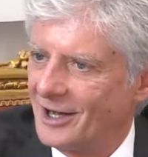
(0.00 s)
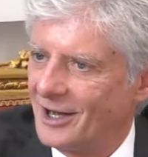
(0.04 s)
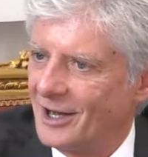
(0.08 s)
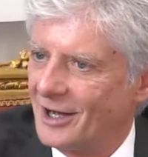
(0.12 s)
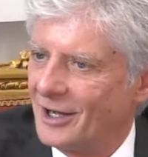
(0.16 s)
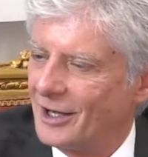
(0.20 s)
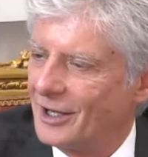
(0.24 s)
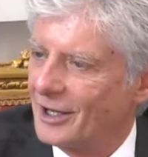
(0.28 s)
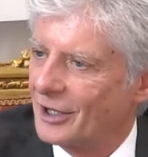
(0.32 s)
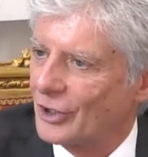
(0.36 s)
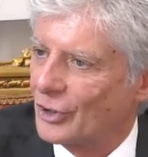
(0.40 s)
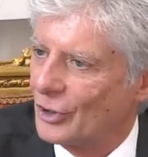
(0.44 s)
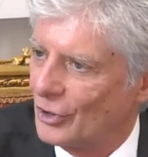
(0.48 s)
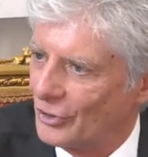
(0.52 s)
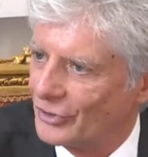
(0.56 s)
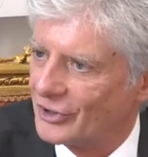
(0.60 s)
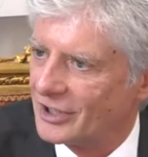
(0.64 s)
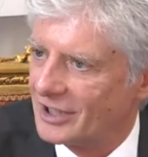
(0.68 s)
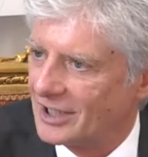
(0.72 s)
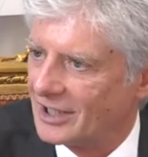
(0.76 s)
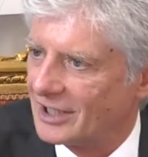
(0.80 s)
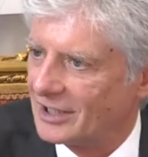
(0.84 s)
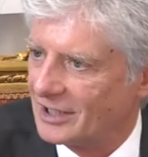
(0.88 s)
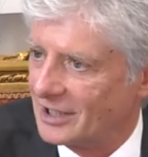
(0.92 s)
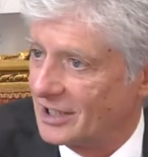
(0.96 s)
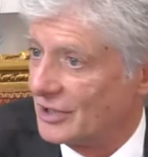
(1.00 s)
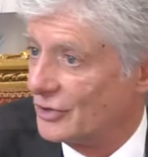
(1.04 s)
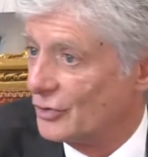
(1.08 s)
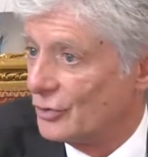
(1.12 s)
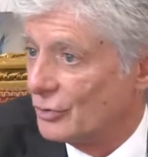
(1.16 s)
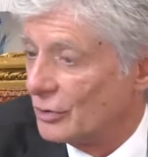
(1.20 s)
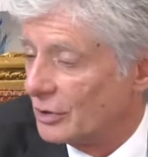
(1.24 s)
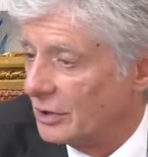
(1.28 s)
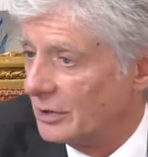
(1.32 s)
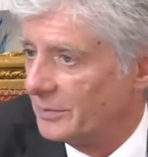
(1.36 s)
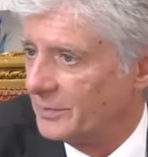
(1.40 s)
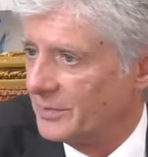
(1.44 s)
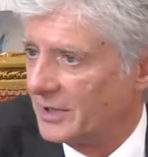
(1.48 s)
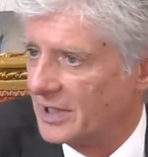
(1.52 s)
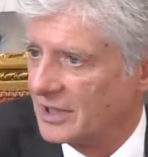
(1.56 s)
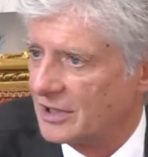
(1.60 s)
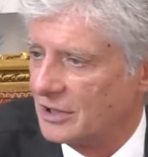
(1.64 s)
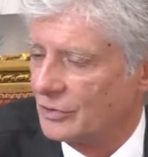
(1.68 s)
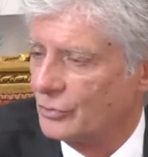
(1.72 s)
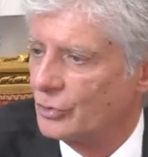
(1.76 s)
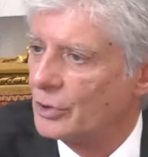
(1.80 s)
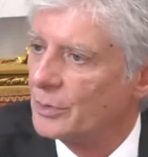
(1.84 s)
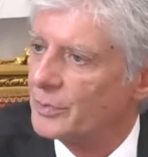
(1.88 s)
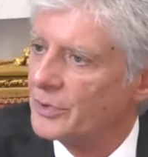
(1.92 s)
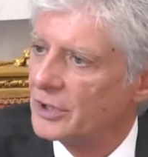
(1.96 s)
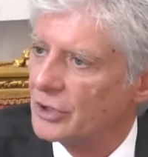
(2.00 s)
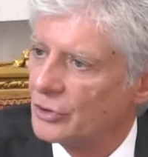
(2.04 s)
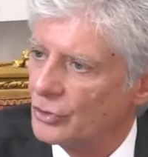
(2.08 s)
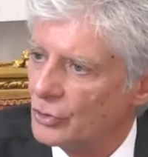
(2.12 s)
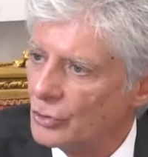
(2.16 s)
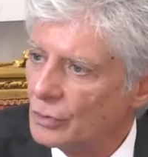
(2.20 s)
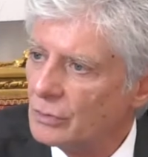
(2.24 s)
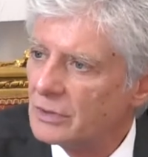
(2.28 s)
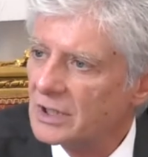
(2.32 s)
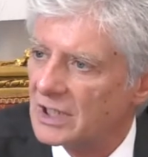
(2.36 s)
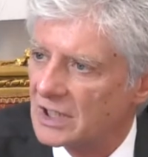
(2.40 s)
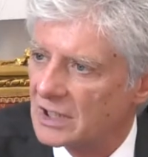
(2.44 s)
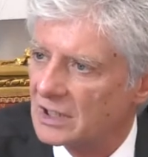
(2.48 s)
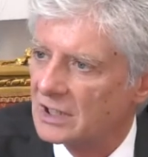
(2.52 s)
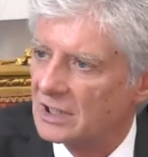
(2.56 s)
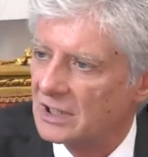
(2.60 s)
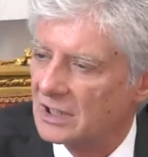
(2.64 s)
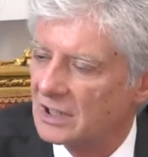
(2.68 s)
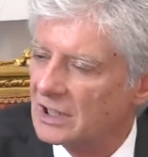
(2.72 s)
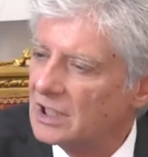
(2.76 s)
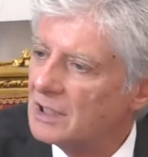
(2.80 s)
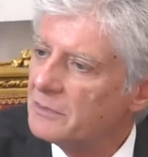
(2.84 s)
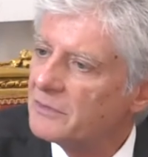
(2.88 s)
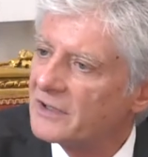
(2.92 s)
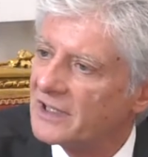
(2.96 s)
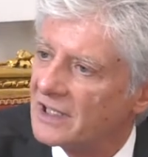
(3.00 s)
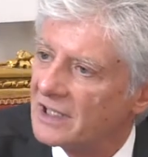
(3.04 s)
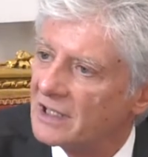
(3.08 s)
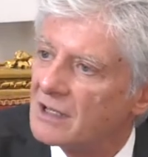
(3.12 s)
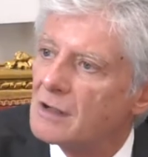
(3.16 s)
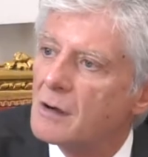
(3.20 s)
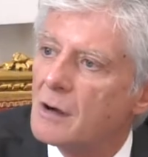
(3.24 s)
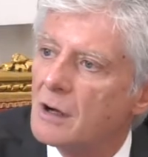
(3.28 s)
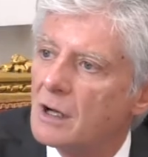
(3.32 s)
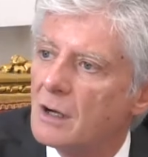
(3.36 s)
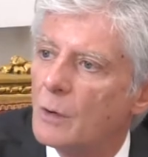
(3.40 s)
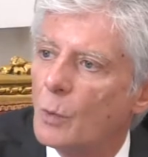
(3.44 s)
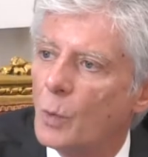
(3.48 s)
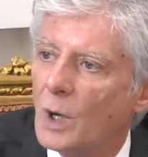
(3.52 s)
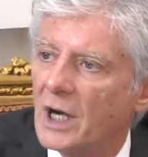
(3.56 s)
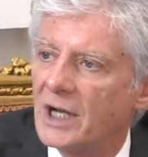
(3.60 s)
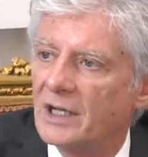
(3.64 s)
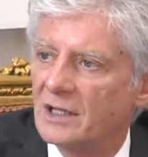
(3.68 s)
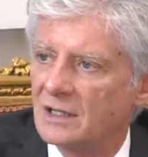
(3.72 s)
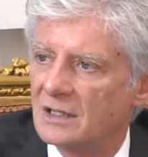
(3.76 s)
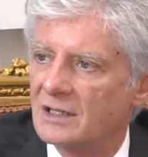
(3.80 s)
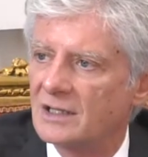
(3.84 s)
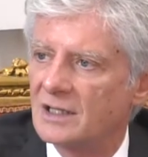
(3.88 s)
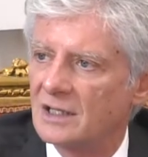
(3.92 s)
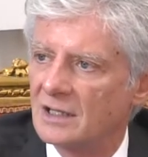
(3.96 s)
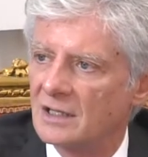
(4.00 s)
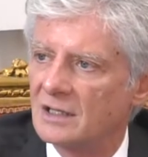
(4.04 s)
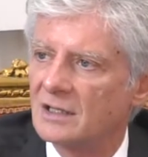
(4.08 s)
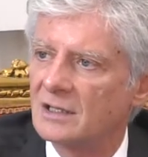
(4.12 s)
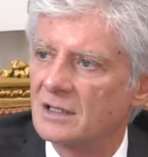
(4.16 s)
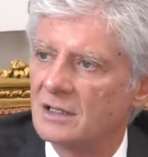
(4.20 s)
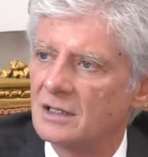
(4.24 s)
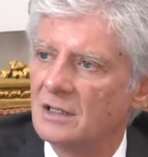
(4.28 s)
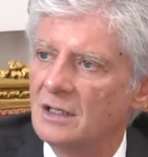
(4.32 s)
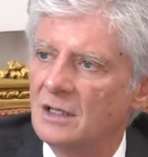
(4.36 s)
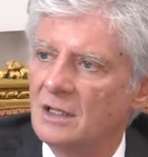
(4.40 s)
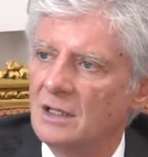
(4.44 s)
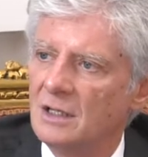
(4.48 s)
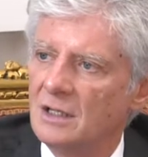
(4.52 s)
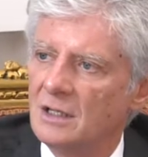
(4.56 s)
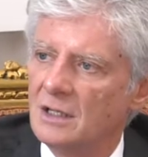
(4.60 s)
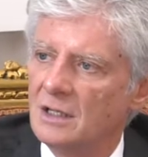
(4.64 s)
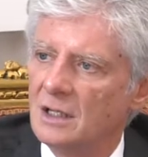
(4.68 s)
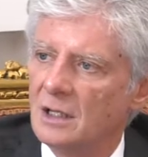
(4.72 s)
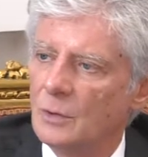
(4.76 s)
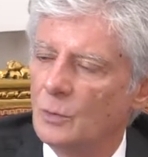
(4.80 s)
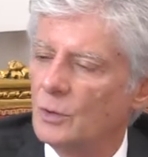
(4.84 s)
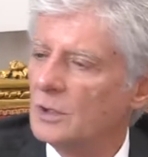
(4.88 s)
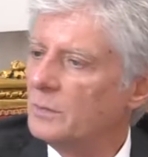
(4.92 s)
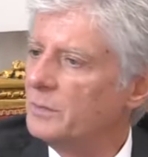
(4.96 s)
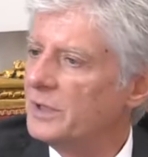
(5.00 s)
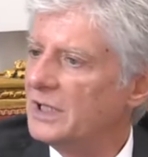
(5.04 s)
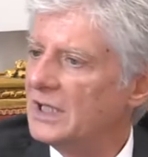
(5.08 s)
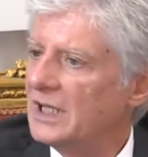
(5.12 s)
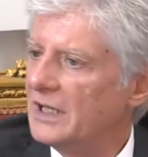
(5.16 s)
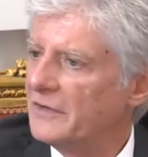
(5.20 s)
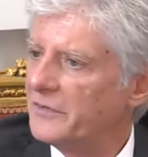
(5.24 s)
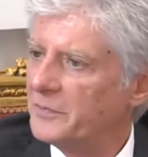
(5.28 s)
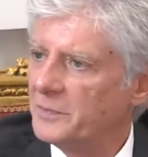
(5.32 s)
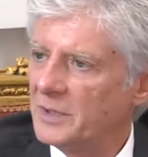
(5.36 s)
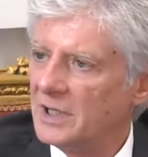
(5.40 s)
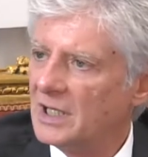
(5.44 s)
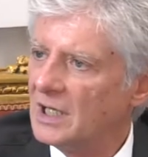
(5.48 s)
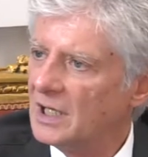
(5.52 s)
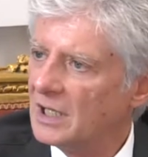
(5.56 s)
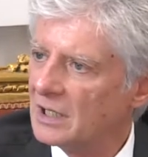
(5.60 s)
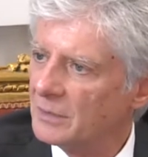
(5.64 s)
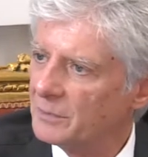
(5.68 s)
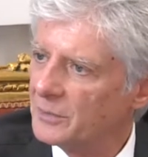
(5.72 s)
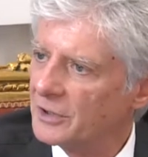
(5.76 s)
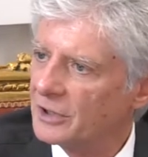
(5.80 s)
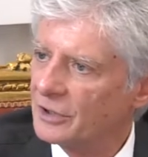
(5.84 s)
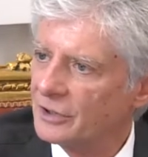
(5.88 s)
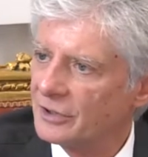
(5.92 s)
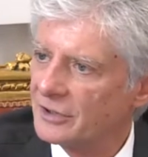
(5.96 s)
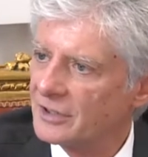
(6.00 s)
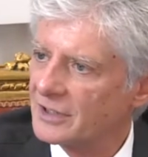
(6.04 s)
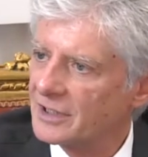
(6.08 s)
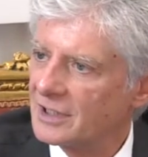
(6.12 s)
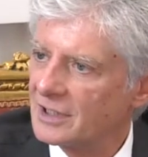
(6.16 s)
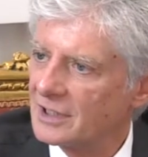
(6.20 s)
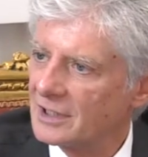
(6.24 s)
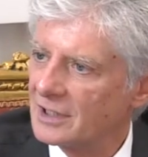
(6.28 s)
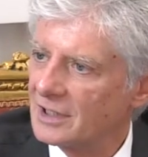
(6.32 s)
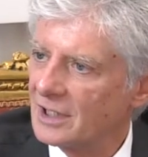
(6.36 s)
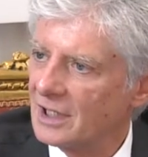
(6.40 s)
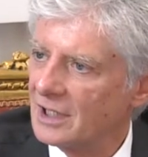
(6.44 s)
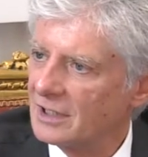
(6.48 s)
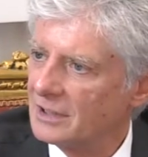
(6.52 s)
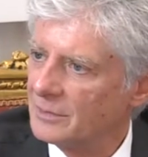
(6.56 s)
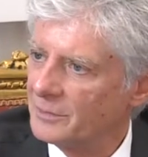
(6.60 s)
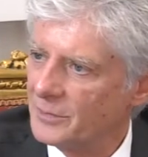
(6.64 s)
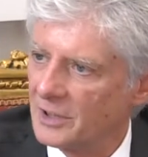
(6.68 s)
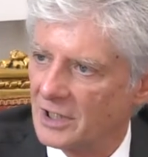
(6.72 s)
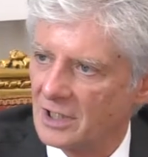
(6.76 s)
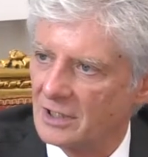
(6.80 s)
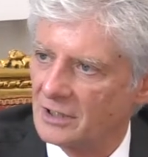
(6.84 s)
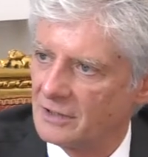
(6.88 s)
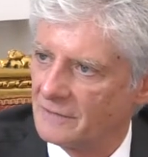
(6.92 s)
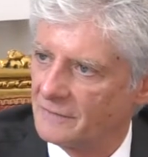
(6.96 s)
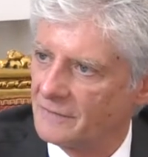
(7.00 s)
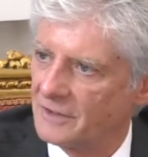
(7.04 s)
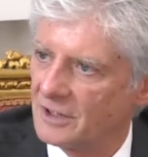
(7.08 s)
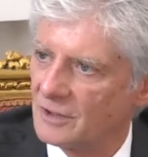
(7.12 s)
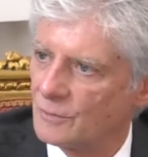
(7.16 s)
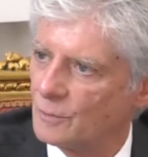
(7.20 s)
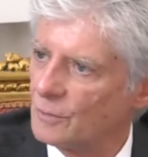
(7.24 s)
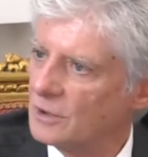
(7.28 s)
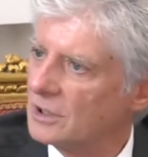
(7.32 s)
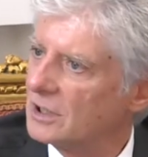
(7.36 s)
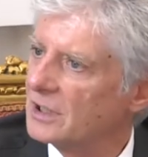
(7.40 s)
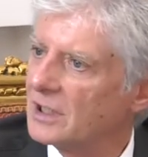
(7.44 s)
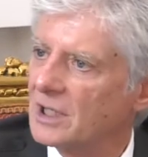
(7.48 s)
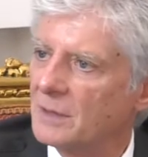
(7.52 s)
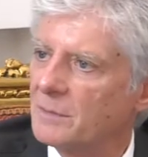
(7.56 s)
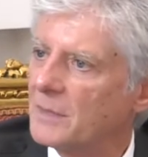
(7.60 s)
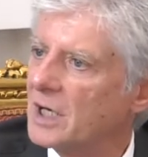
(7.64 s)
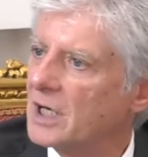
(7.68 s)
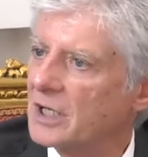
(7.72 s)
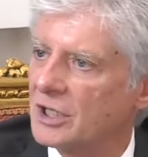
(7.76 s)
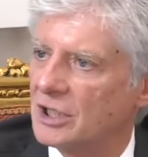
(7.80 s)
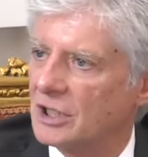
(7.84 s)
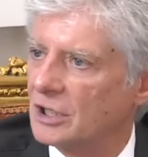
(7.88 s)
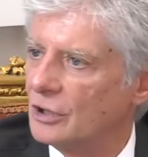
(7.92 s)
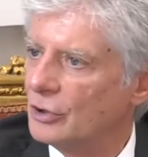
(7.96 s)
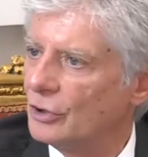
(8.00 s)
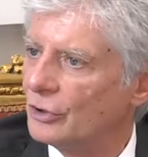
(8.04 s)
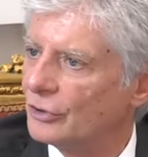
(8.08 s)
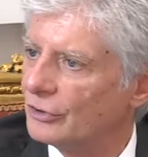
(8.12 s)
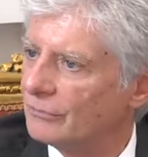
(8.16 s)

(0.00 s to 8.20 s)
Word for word: a continent, as Europe, as the European Union, and even in a wider sense, will be left behind because uh, other parts of this world are marching on.